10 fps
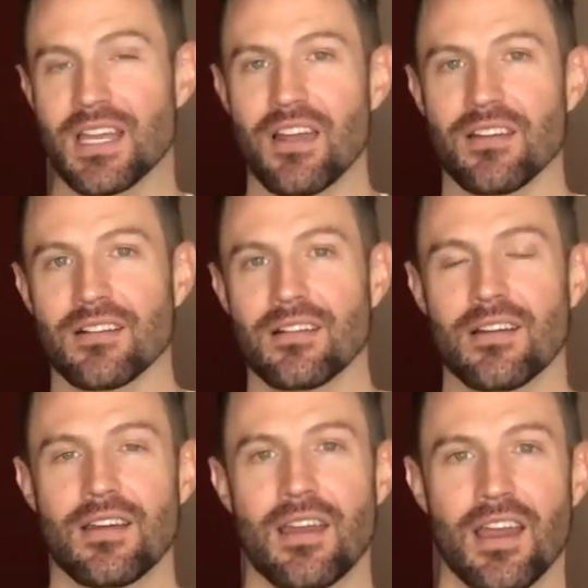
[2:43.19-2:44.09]
together,
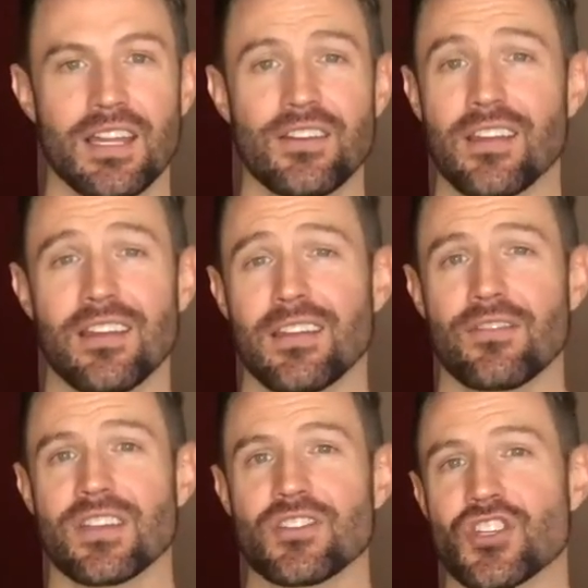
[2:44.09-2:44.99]
and
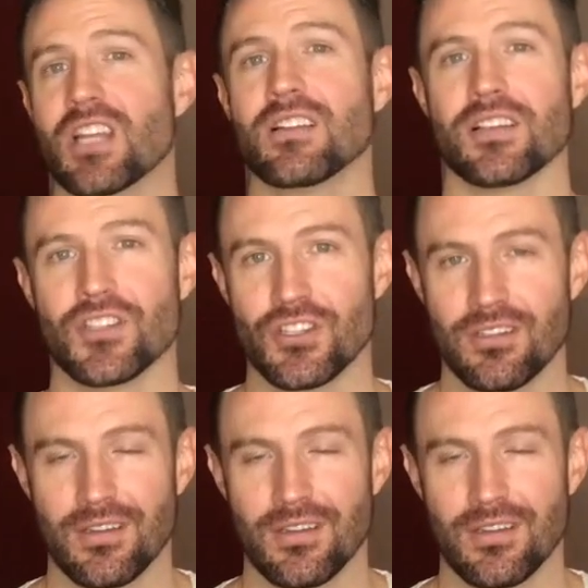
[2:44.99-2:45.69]
even Chinglish.